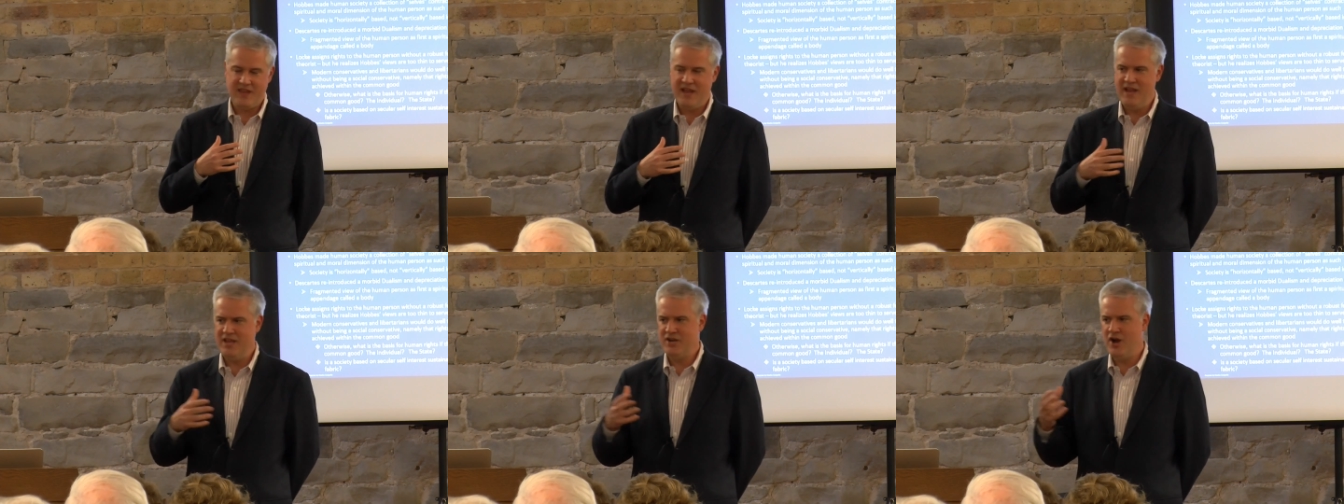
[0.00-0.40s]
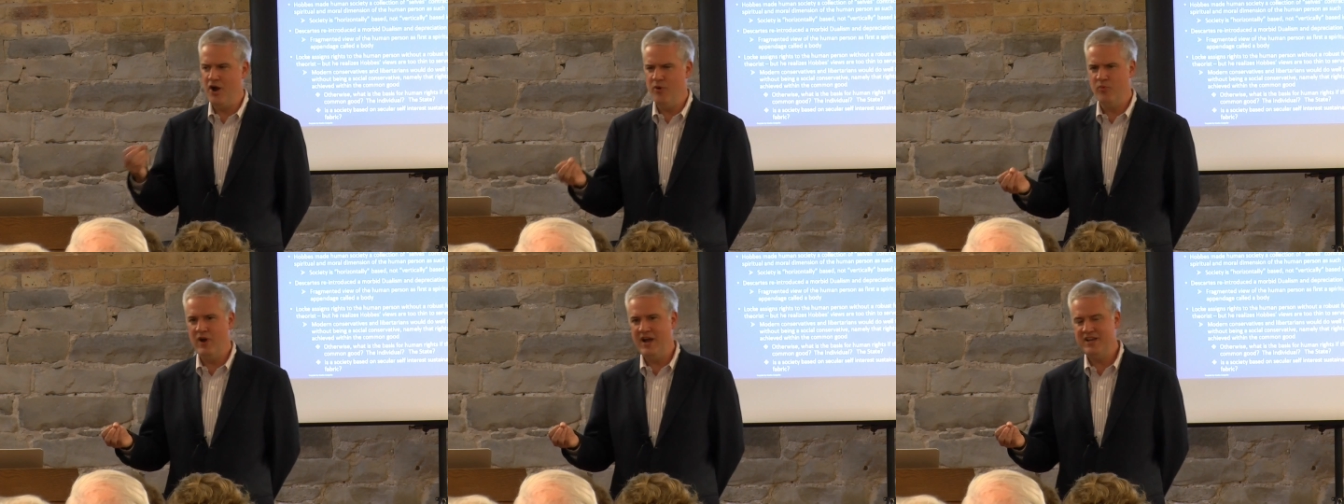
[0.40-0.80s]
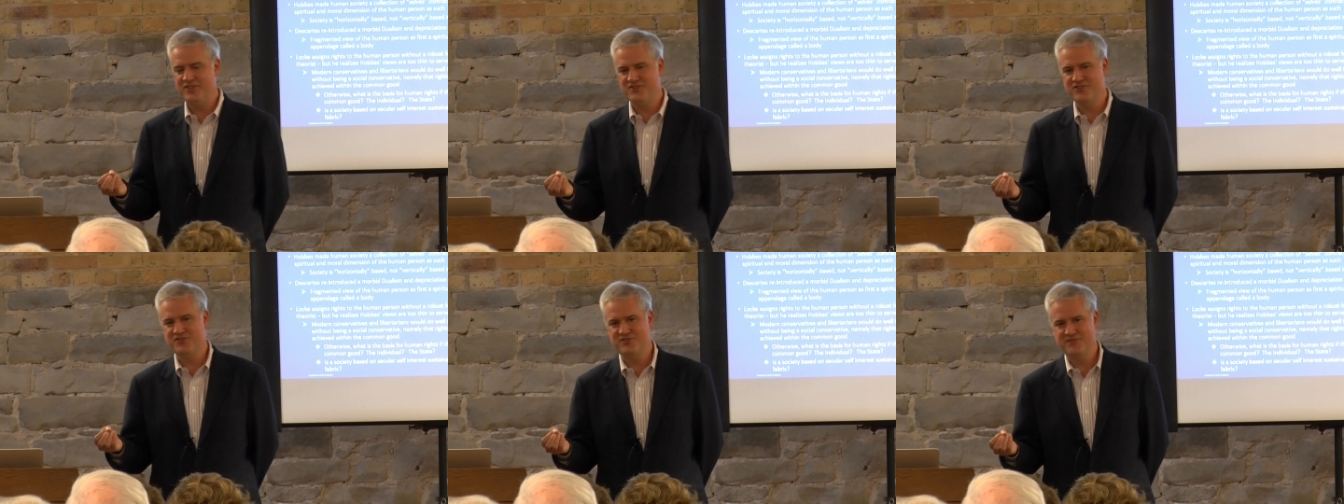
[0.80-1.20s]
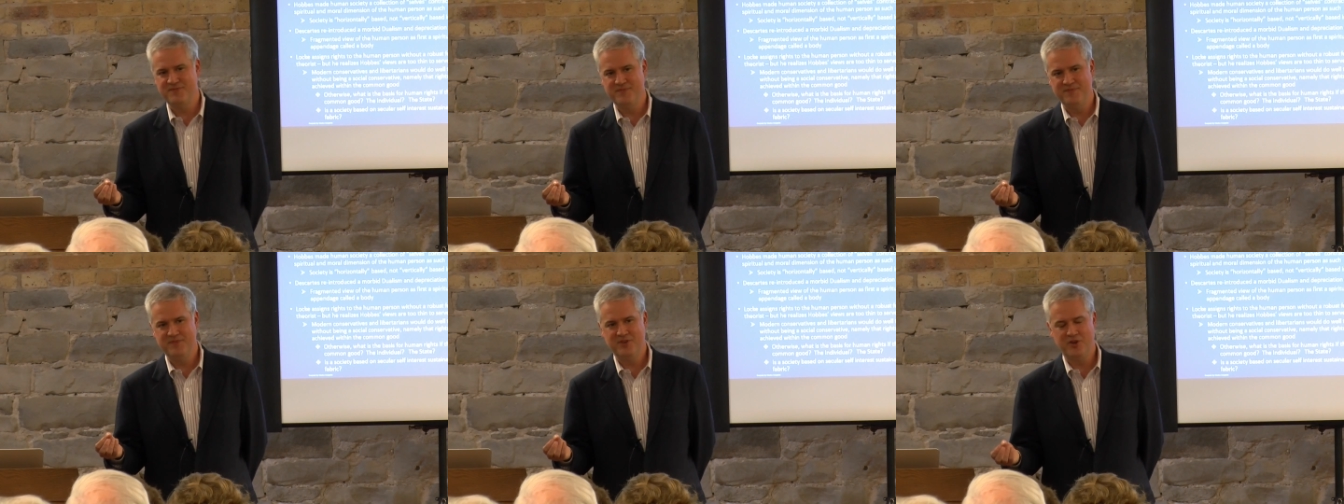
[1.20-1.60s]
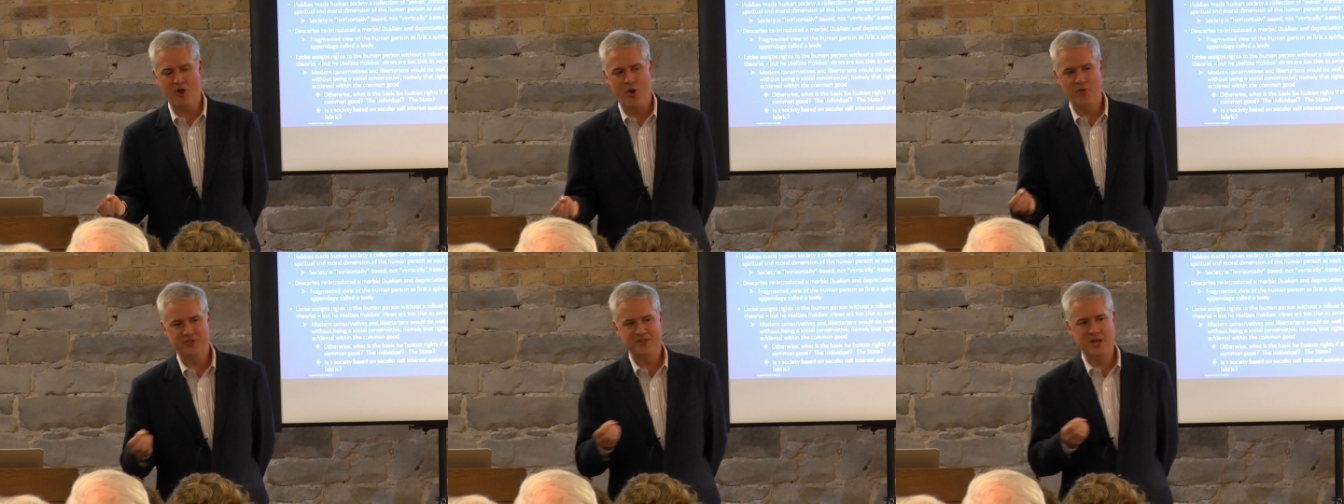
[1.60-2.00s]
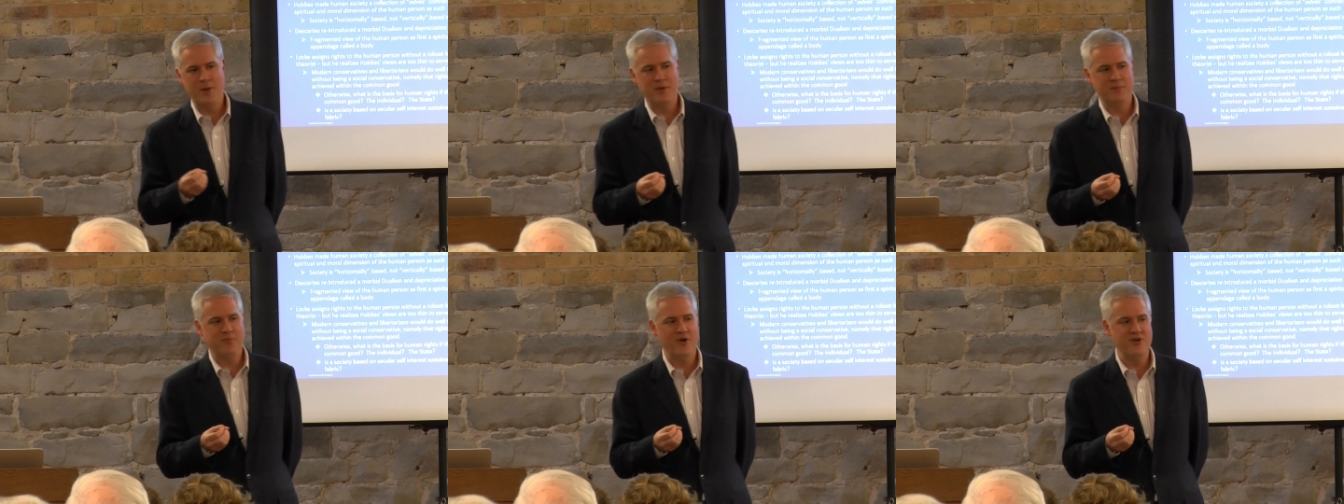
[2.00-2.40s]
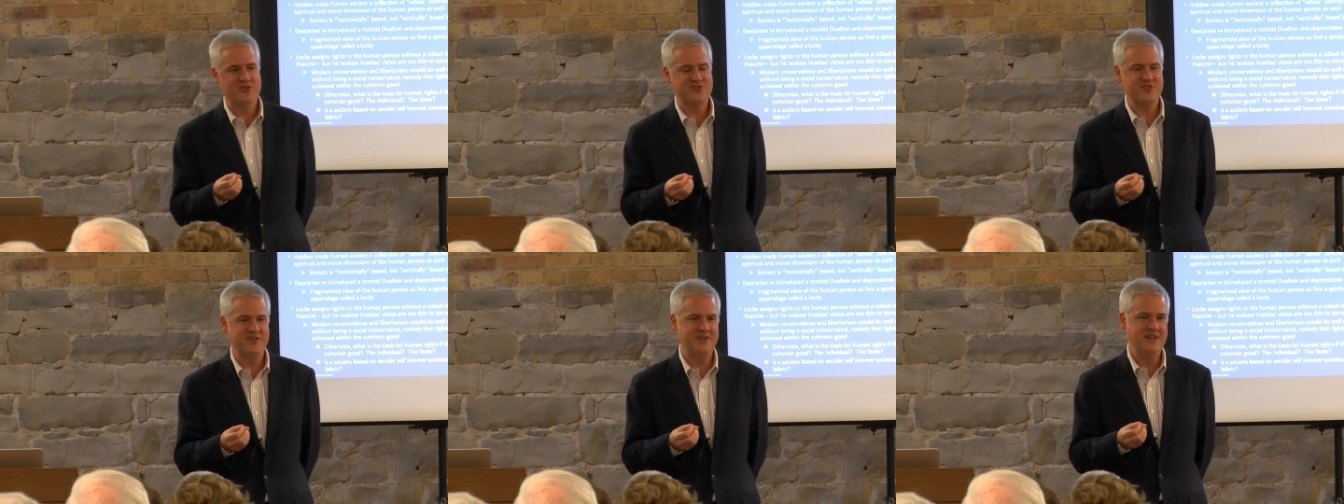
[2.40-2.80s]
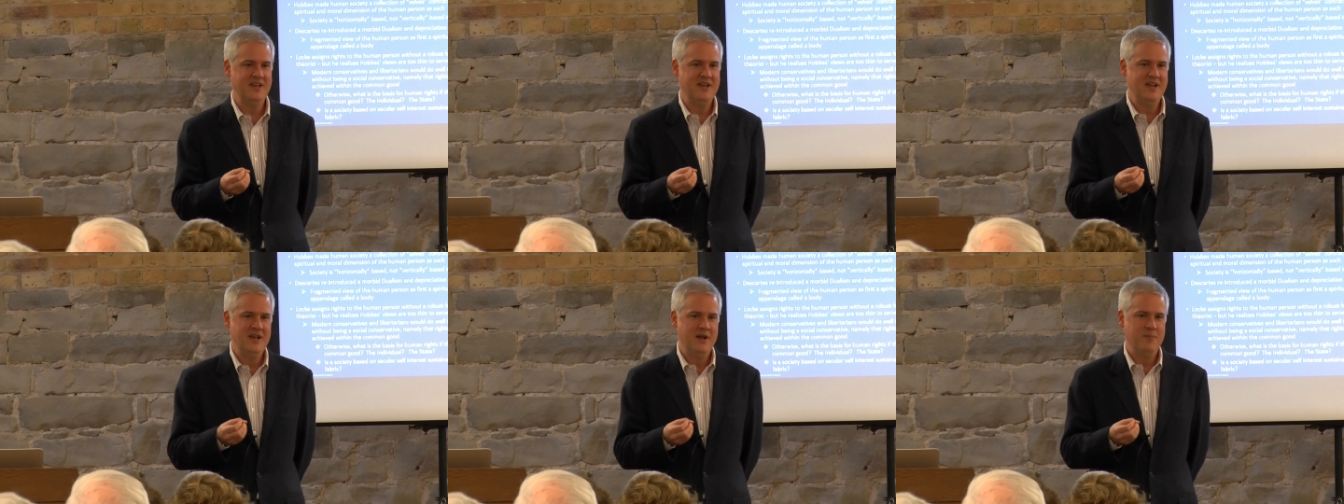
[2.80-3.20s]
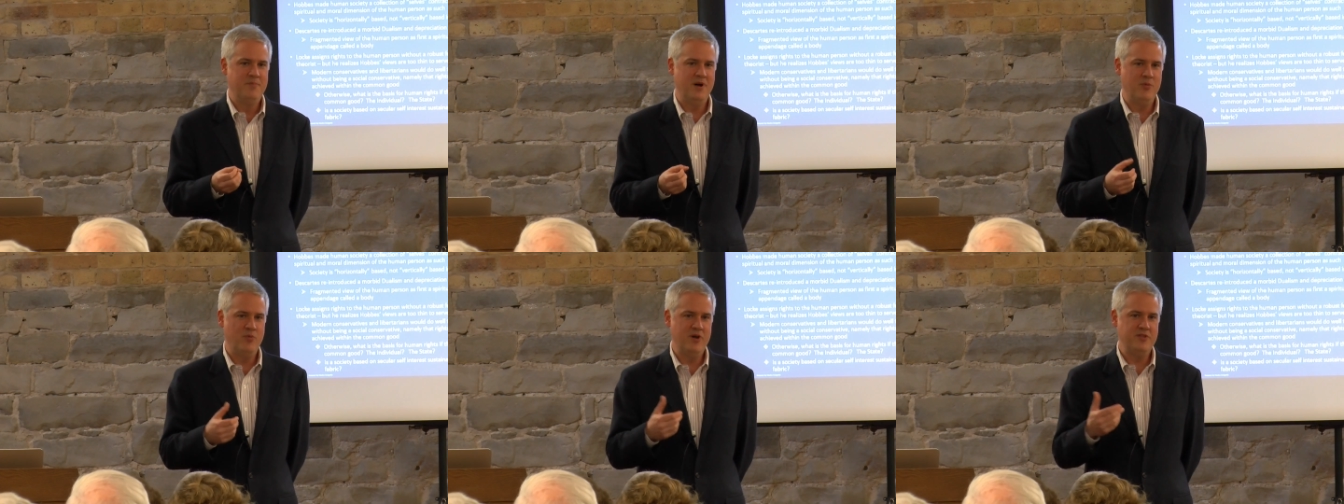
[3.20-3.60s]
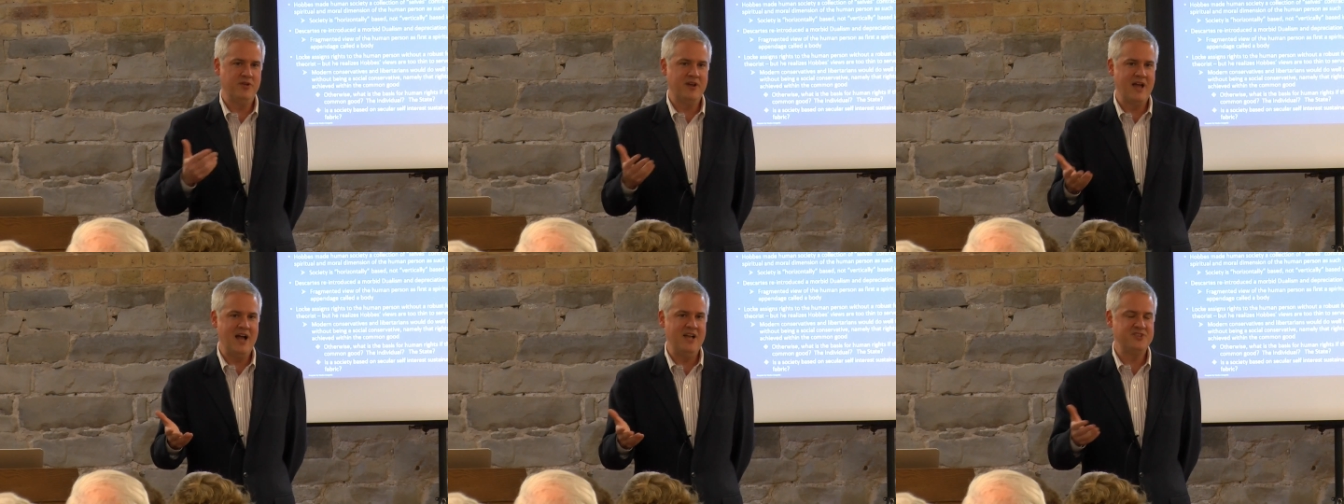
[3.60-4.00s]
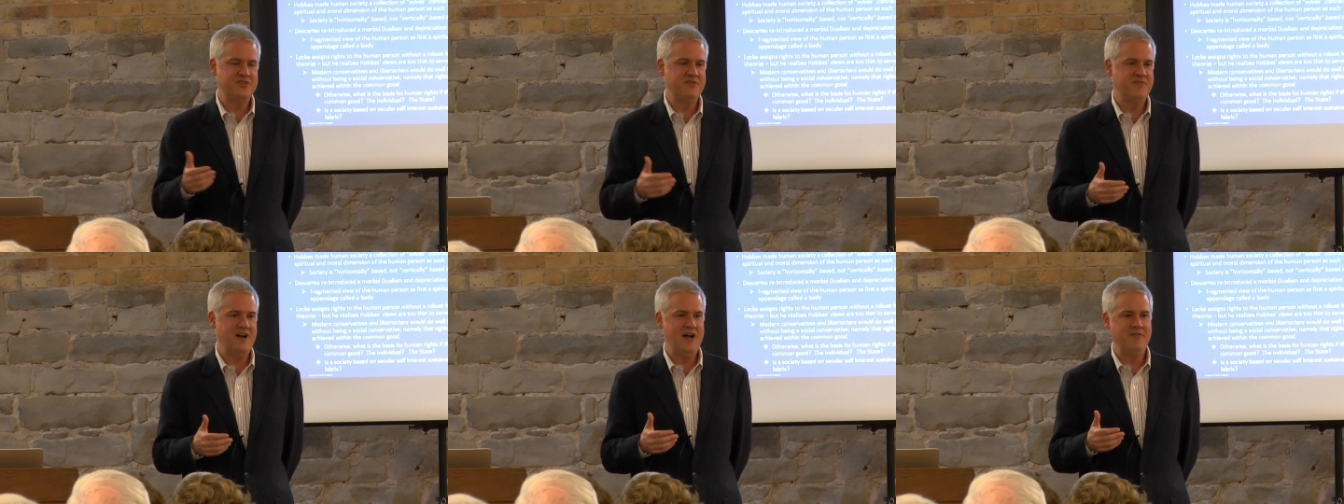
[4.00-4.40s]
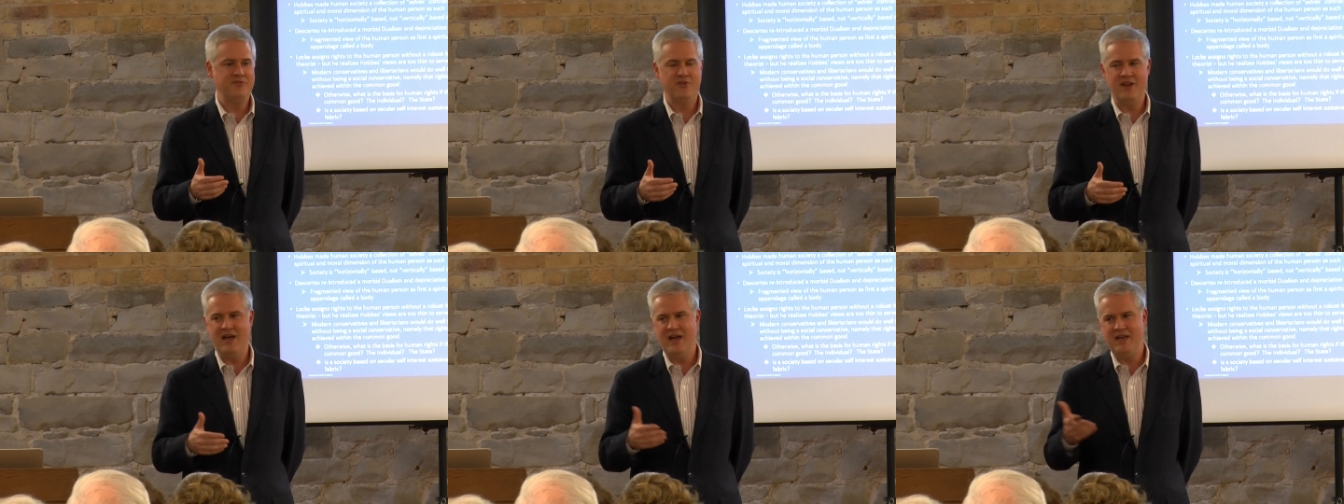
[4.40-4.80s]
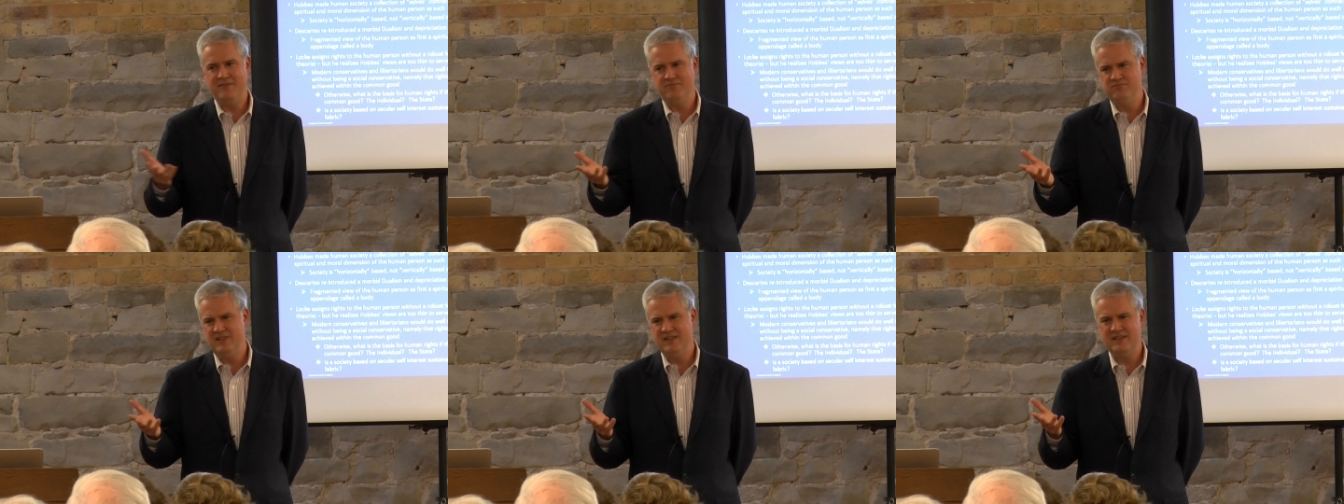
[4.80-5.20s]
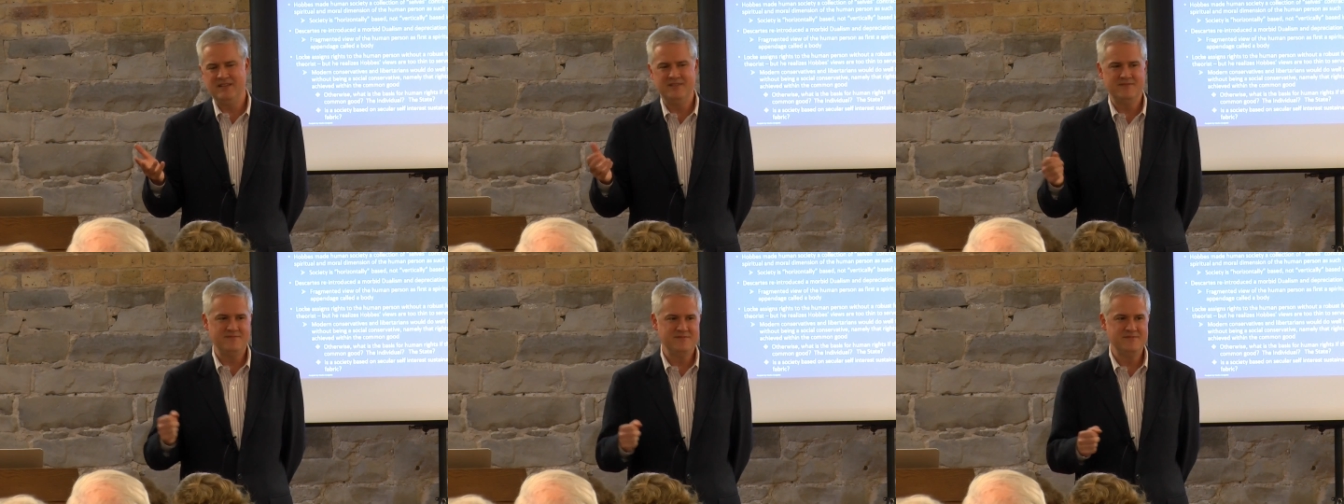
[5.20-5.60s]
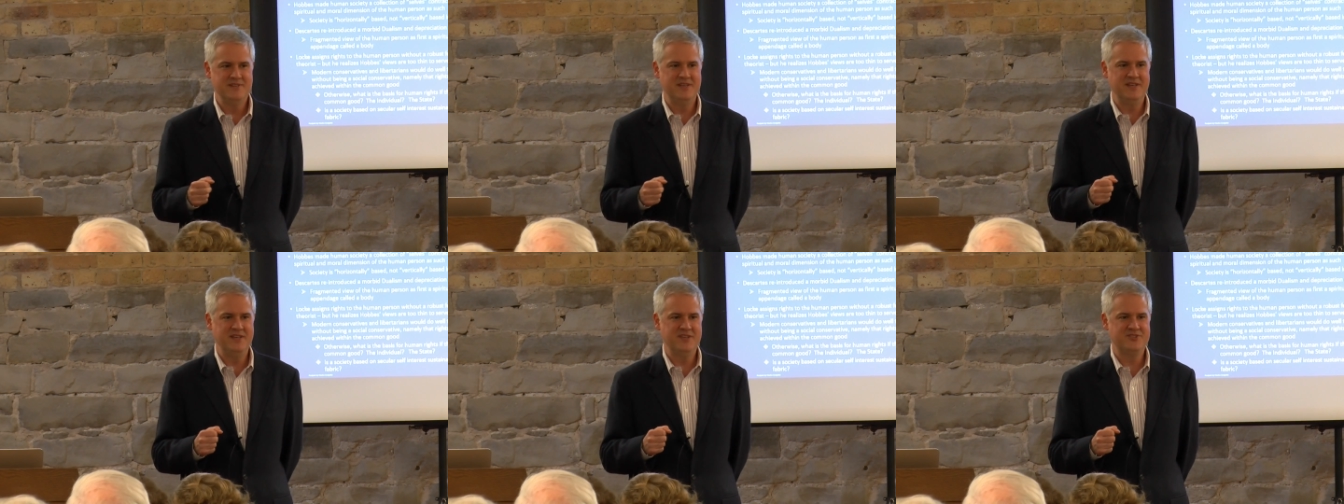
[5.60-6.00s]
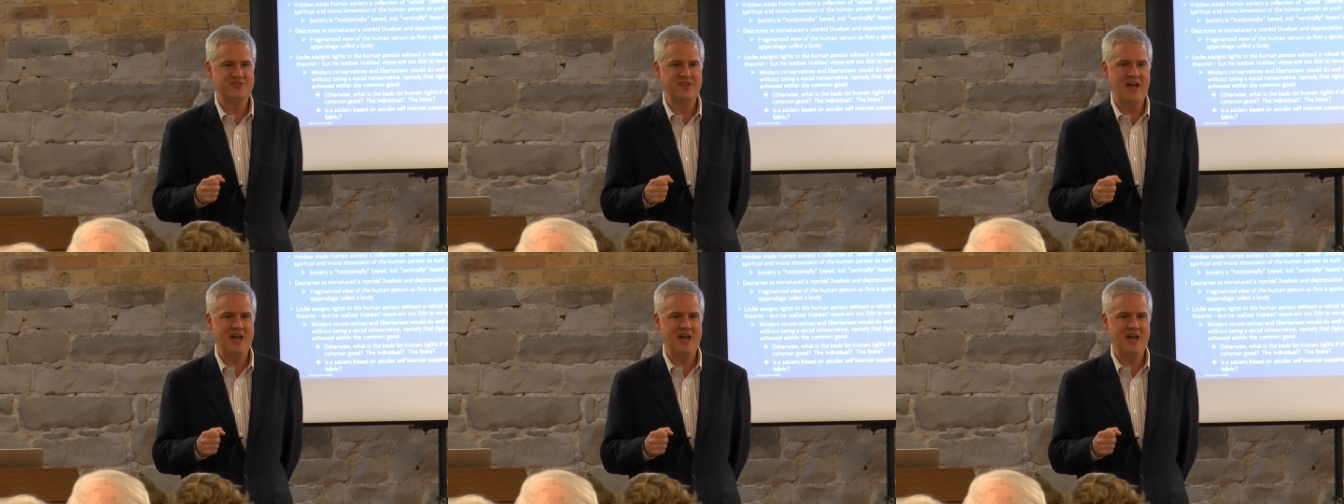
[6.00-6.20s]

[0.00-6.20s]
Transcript: And our rights go with the human person, but whether God's involved or not eh, is